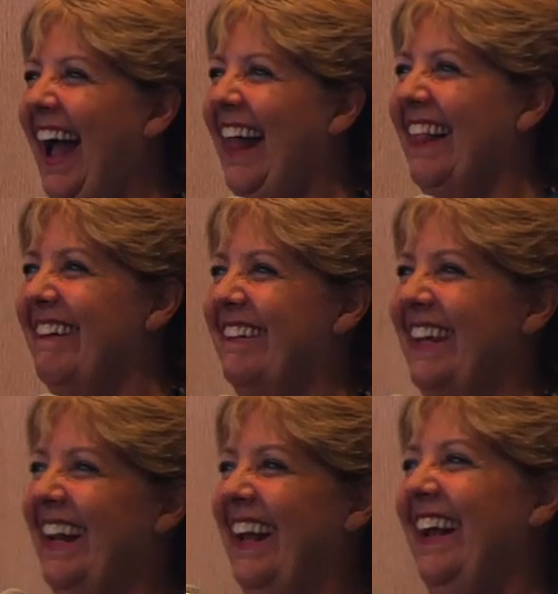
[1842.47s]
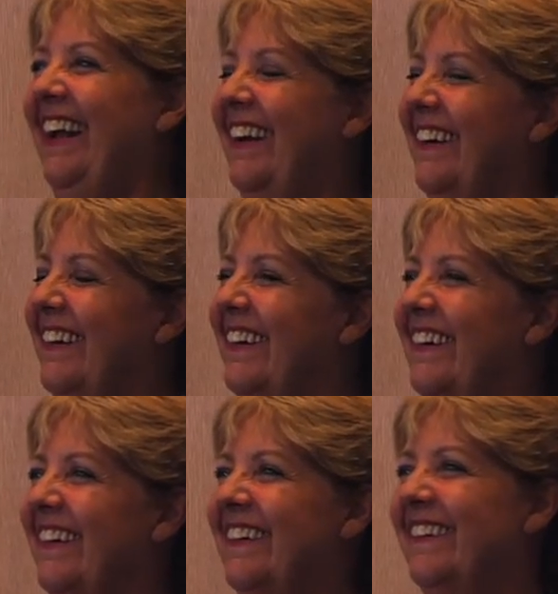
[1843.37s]
I love it.
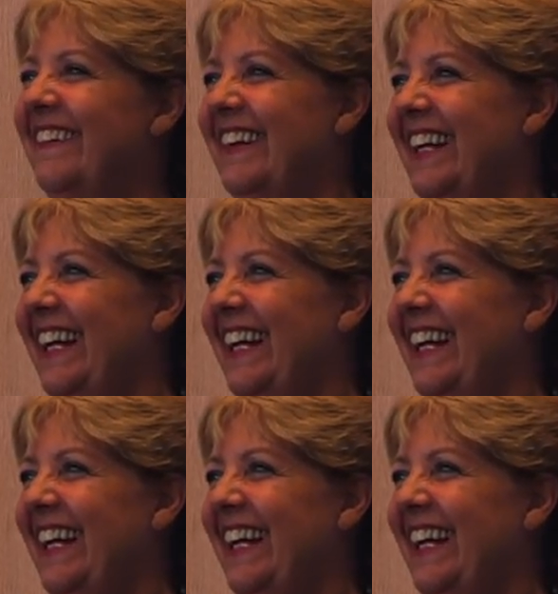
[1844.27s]
Oh.